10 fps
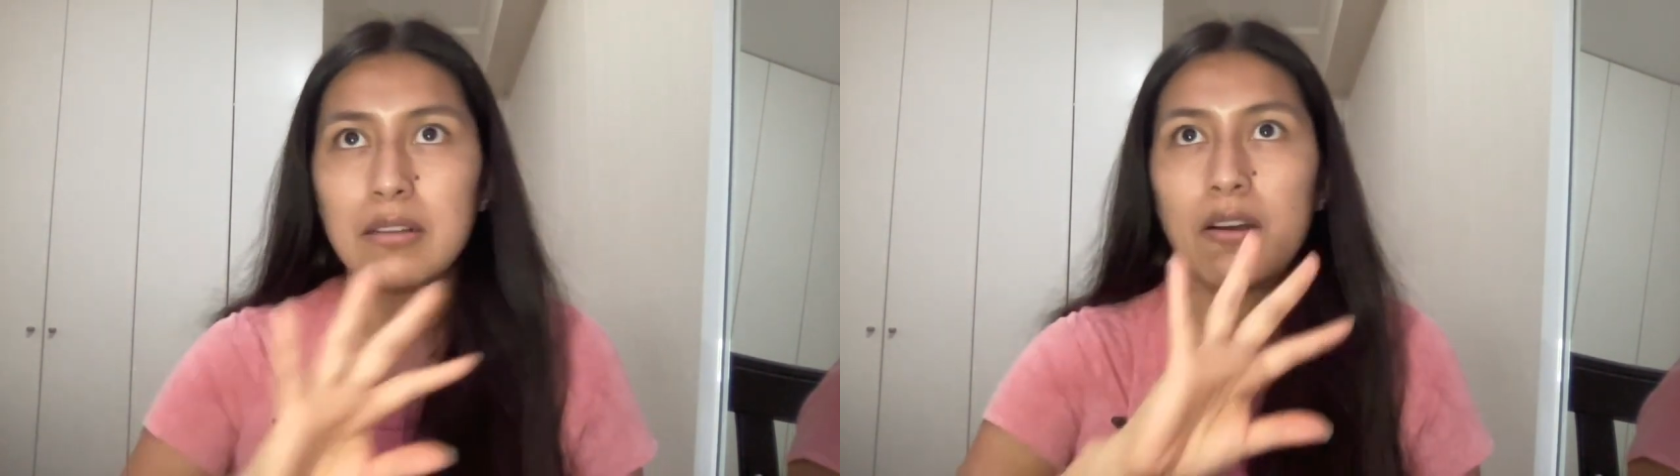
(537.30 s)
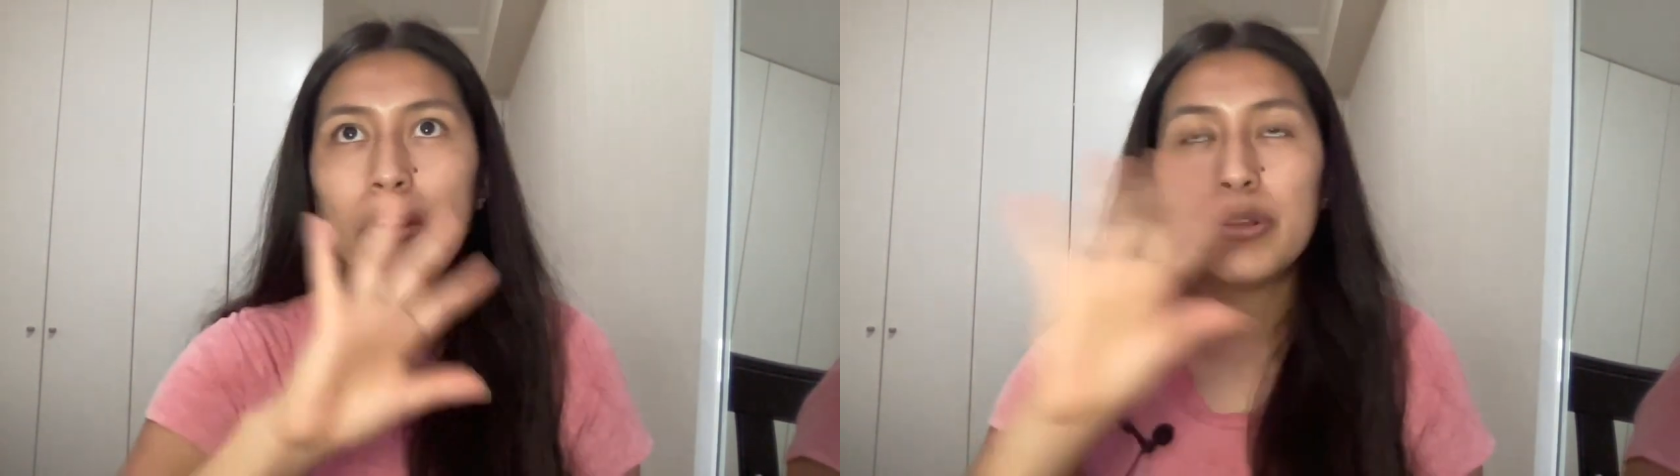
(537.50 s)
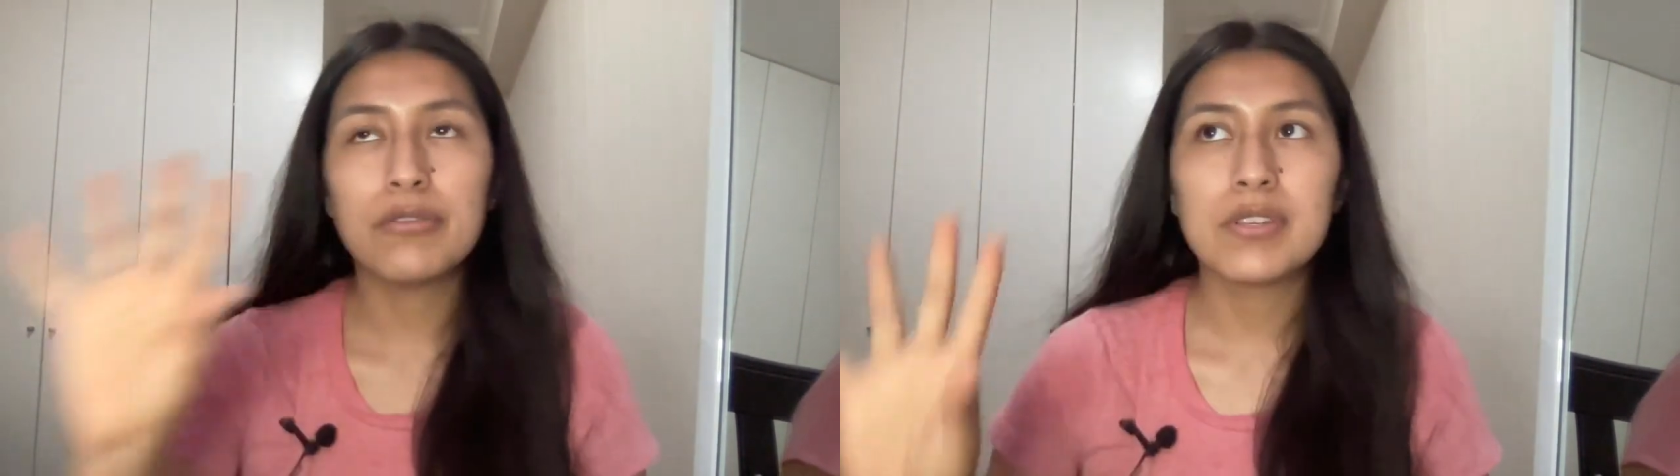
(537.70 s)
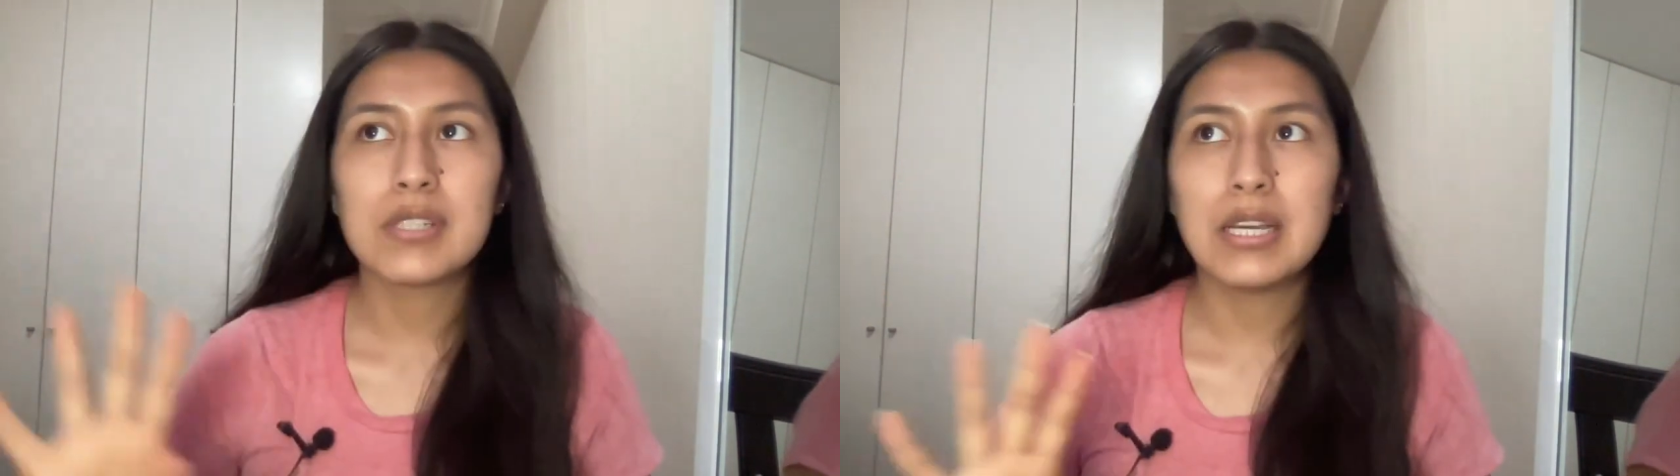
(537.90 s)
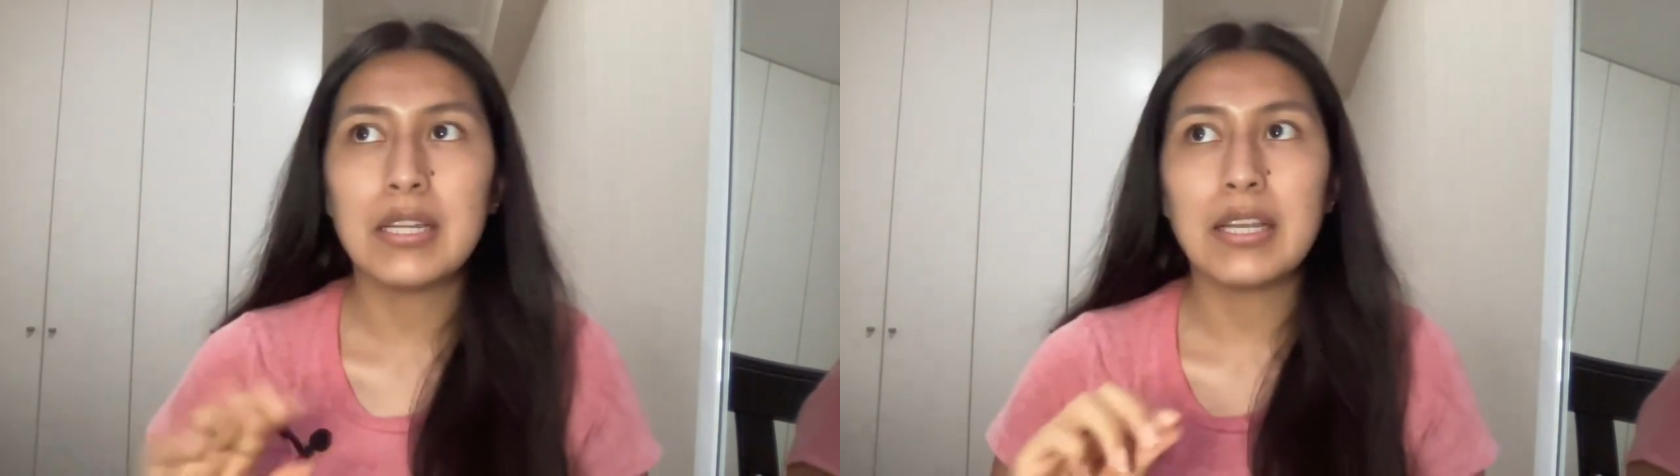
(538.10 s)
all of this
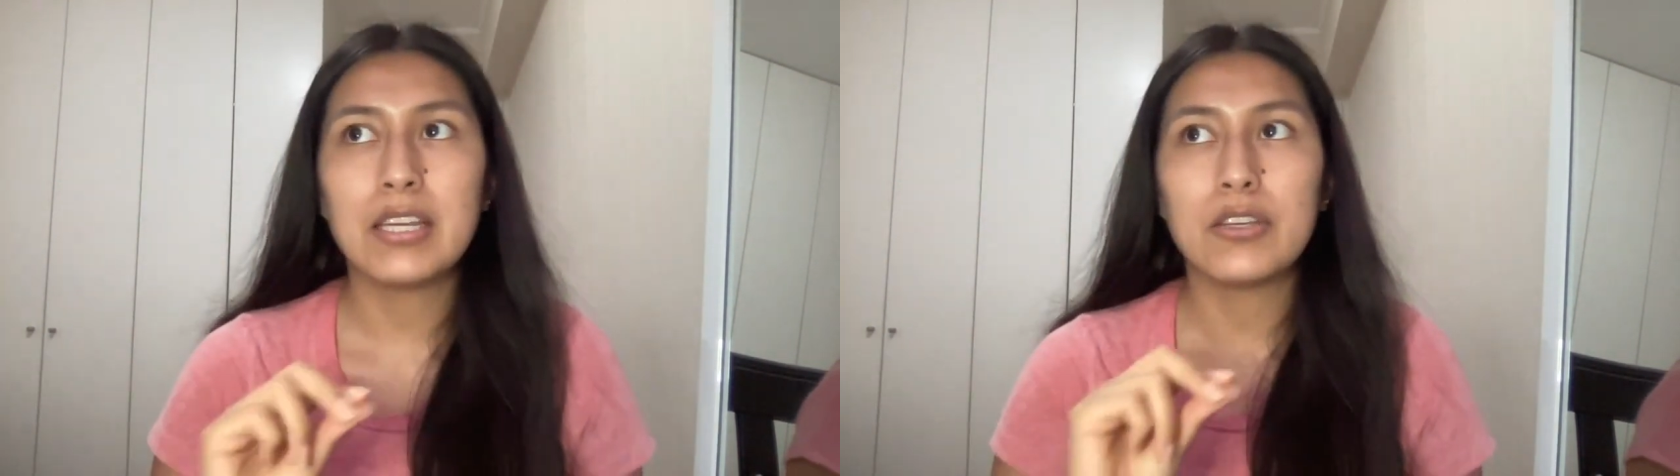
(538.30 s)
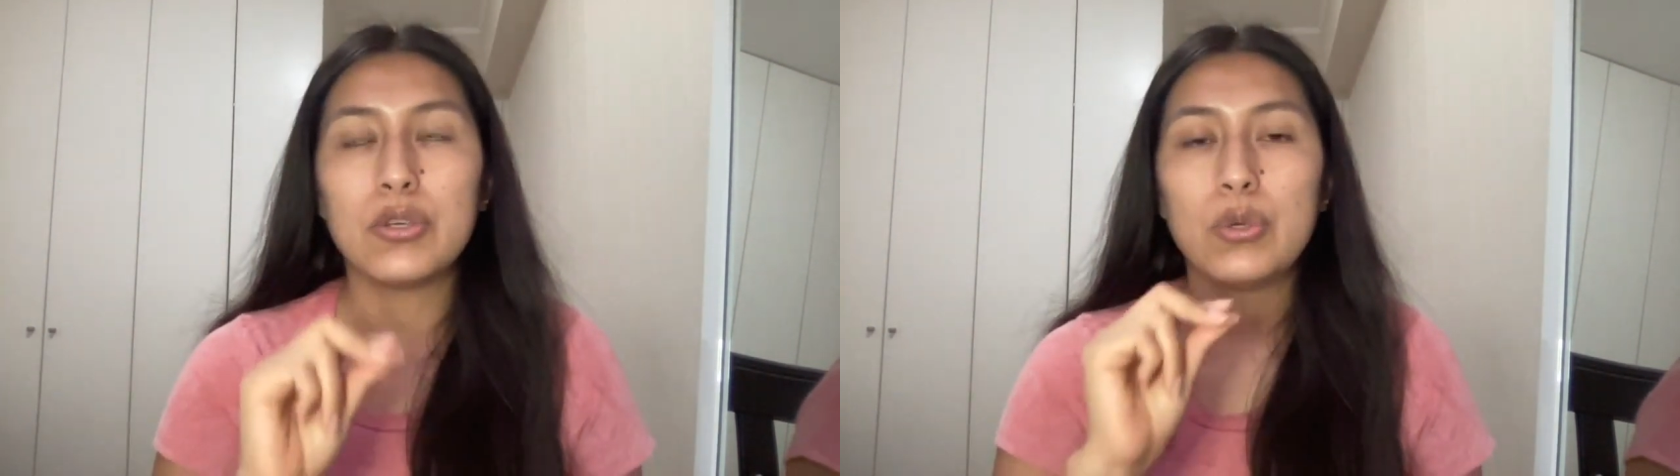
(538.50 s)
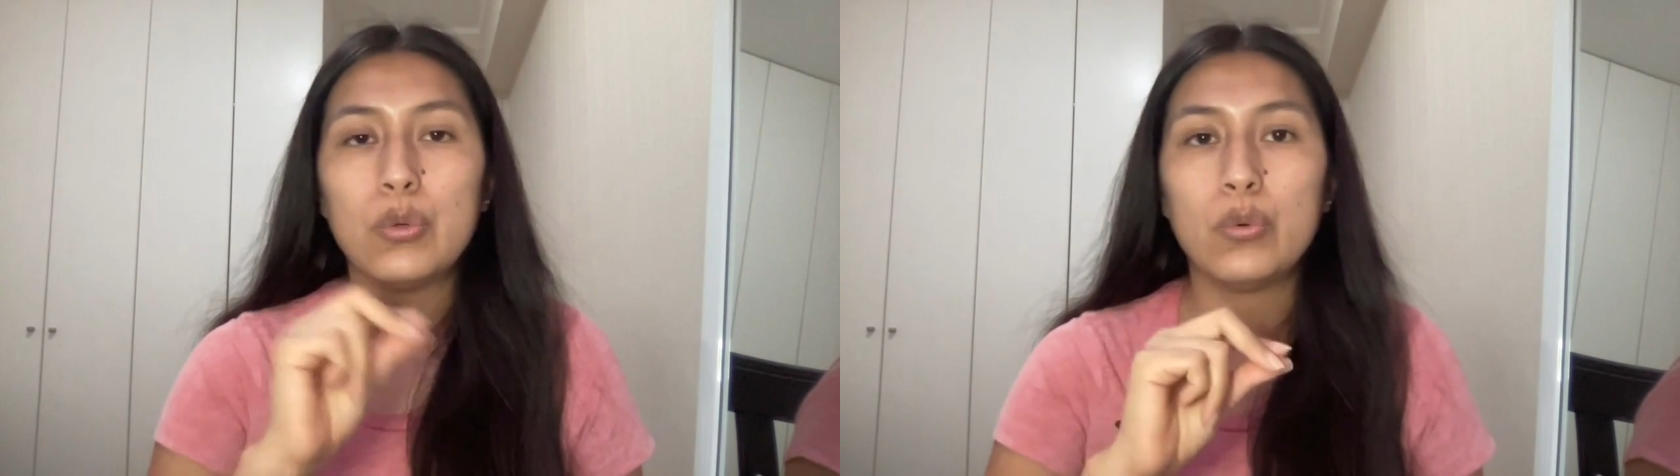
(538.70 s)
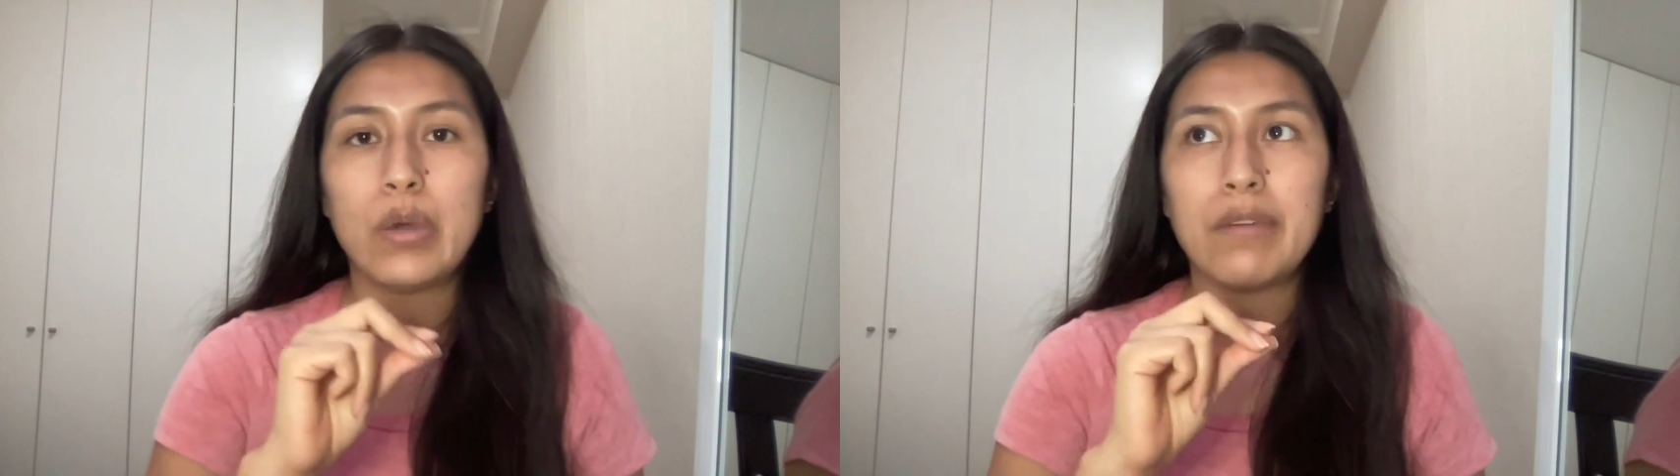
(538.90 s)
said, like you